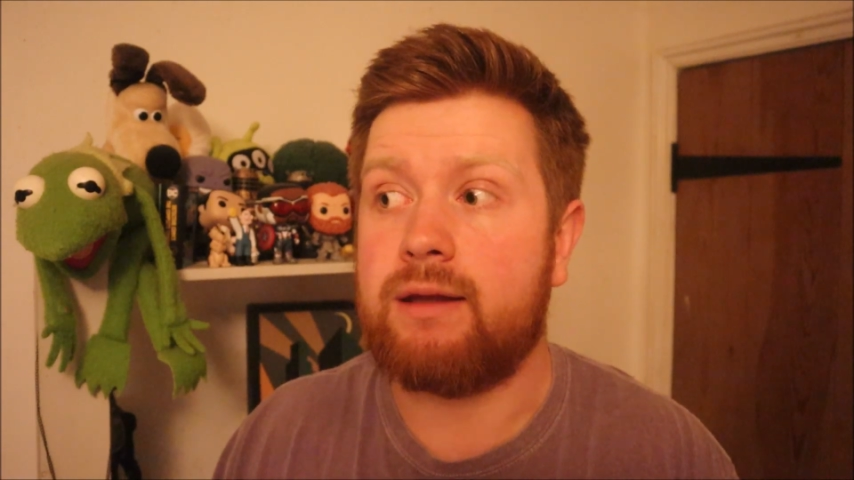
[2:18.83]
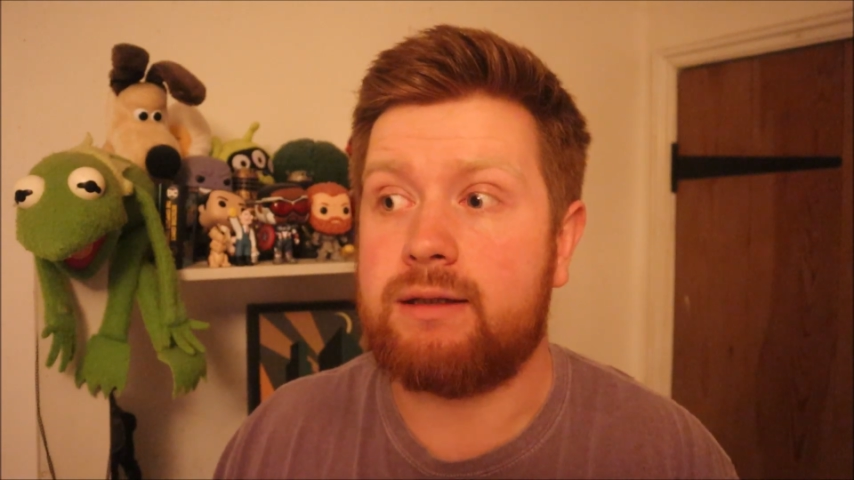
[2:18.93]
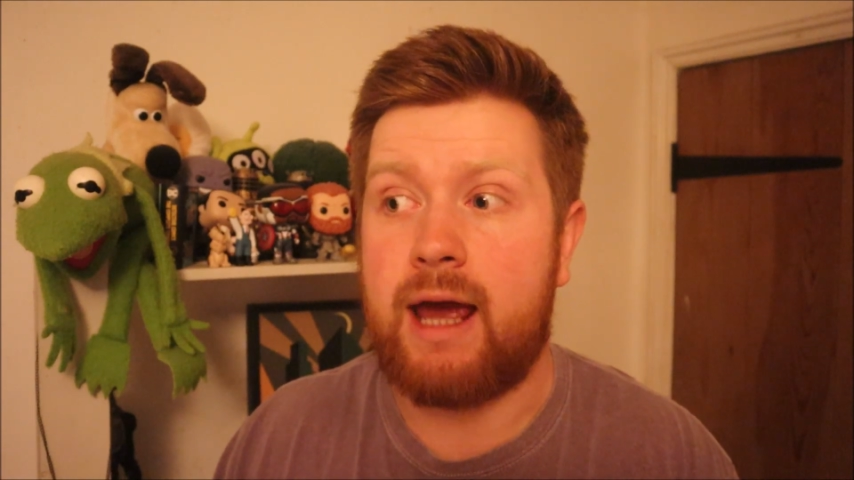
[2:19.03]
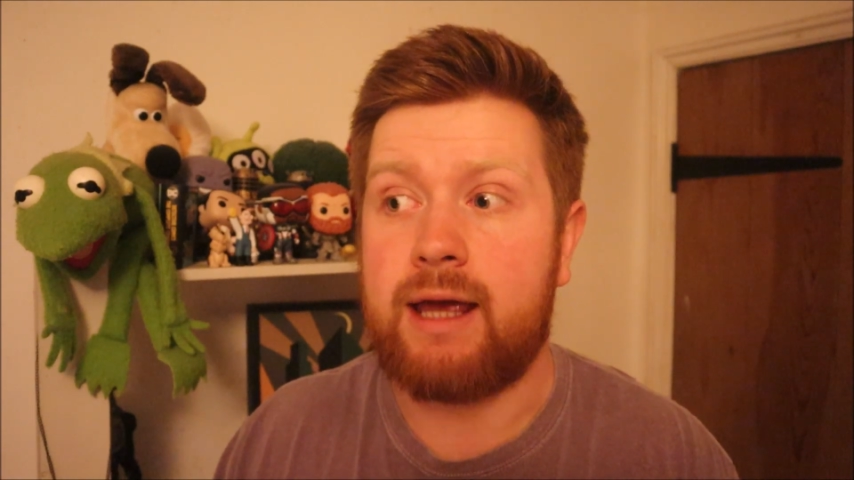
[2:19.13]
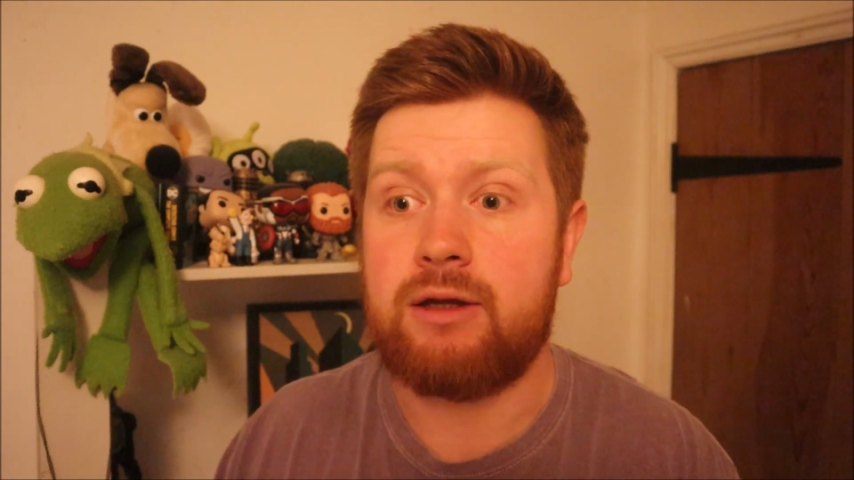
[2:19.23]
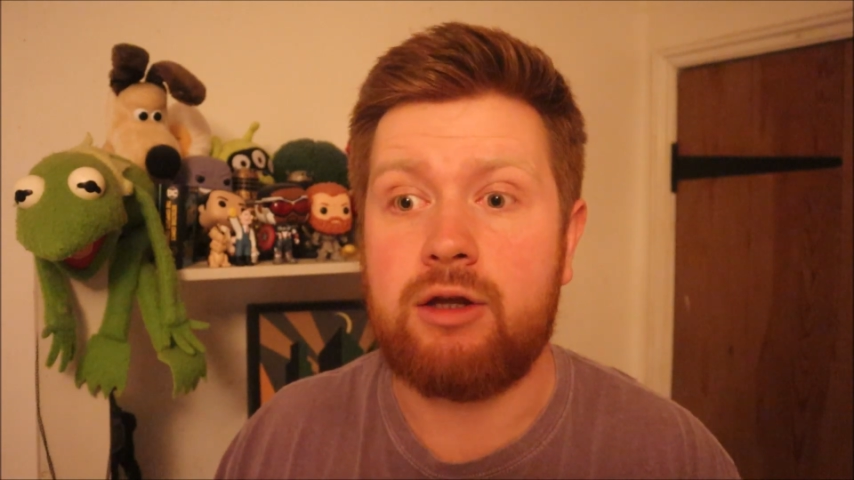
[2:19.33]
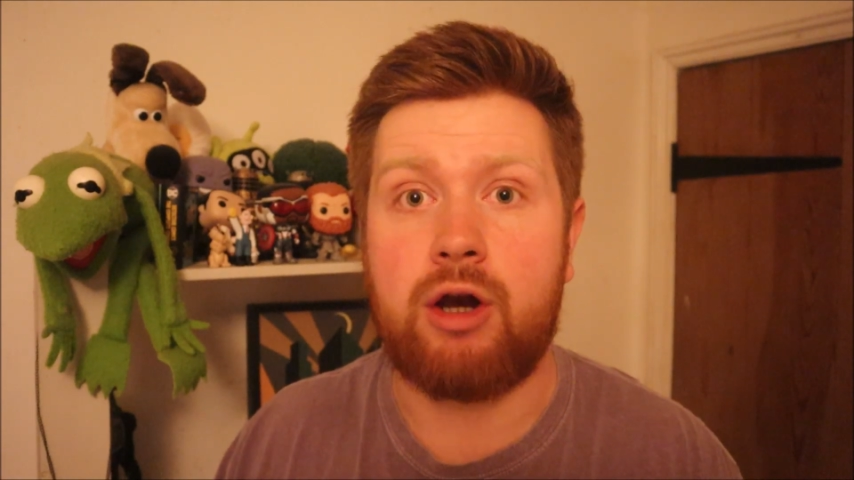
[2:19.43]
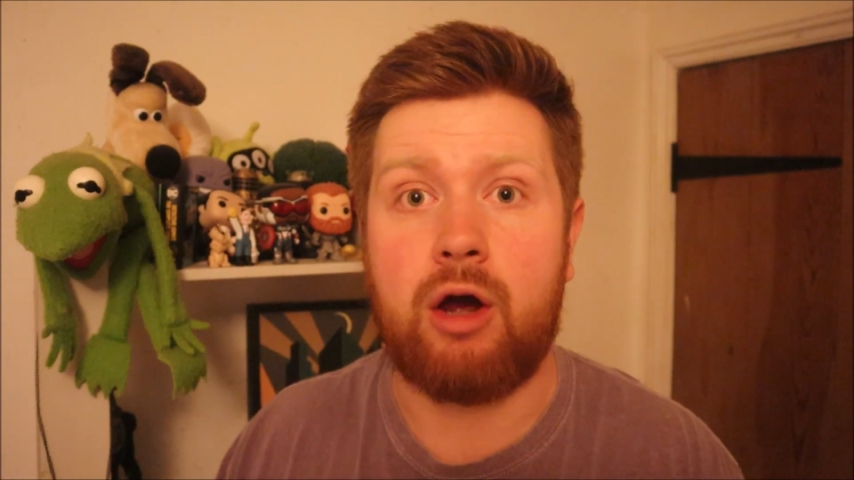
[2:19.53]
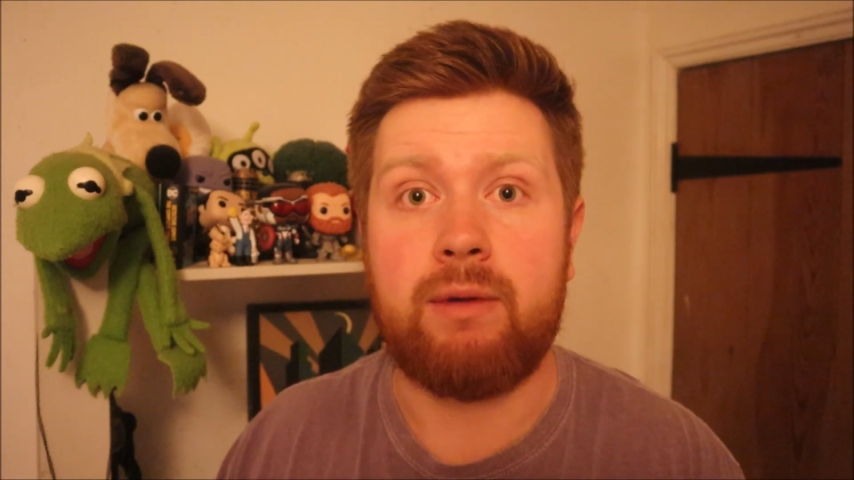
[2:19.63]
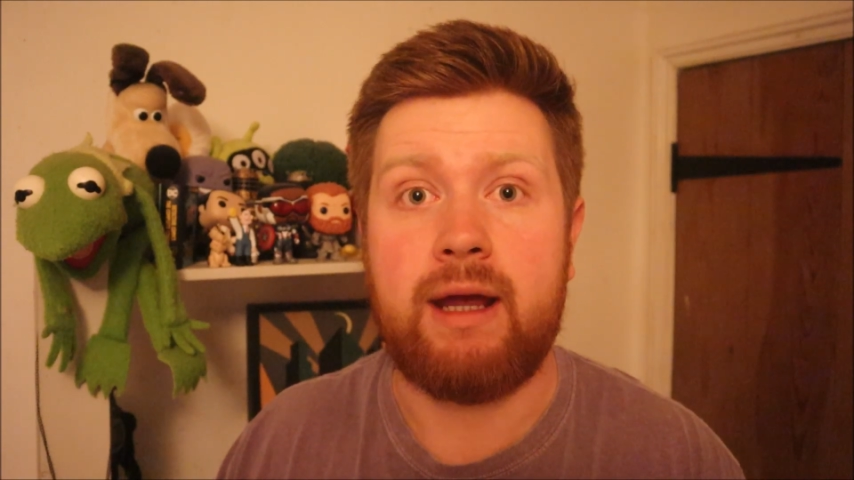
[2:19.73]
of the day, you
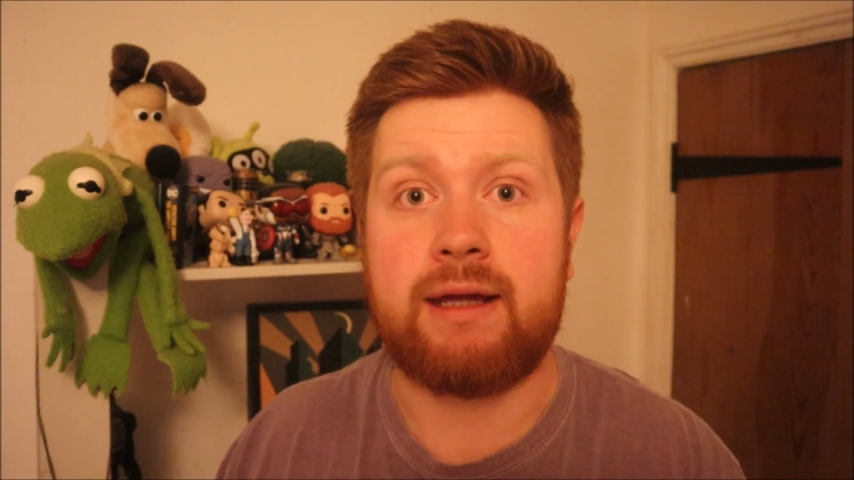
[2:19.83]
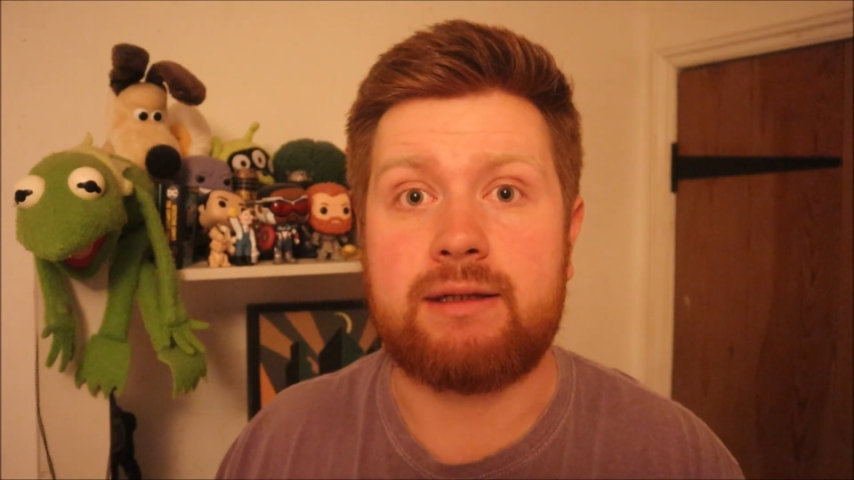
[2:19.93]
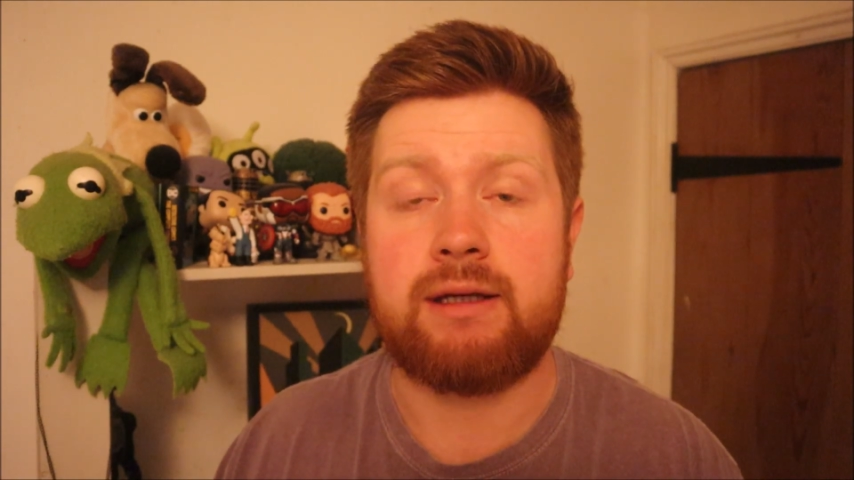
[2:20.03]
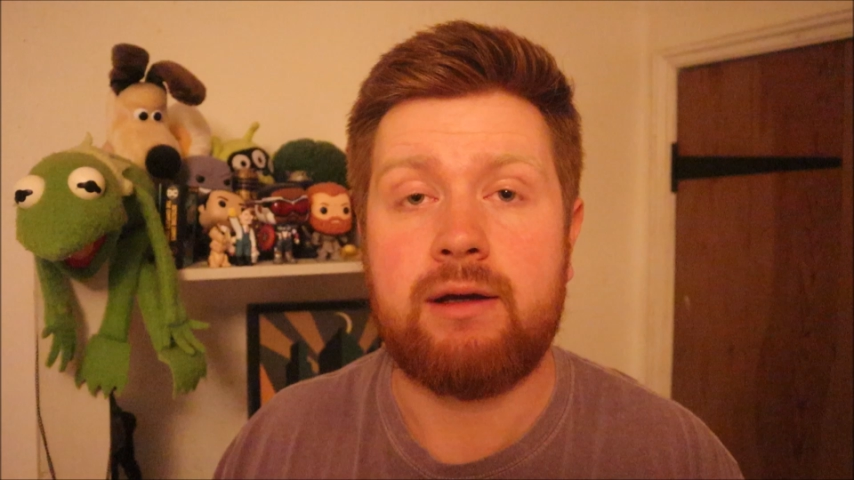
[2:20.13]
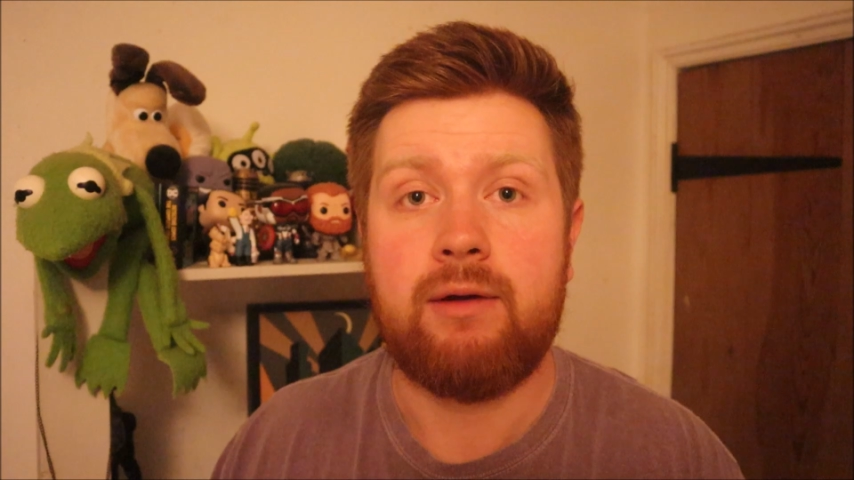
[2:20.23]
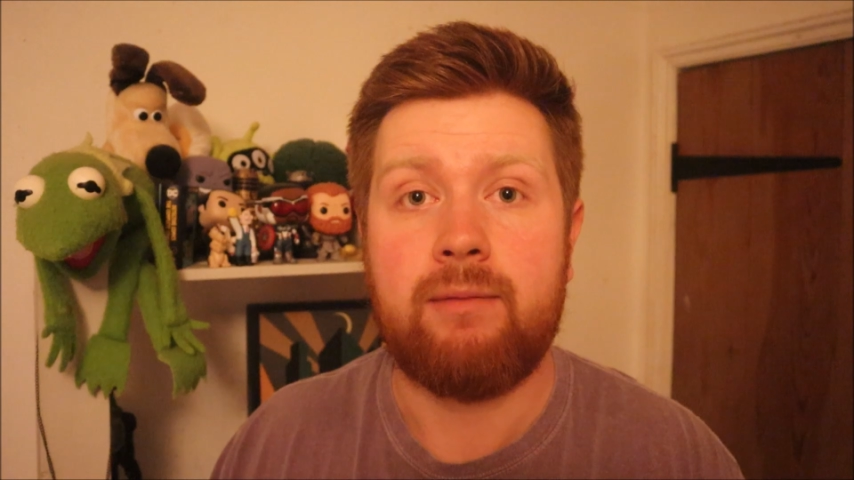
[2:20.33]
know, it's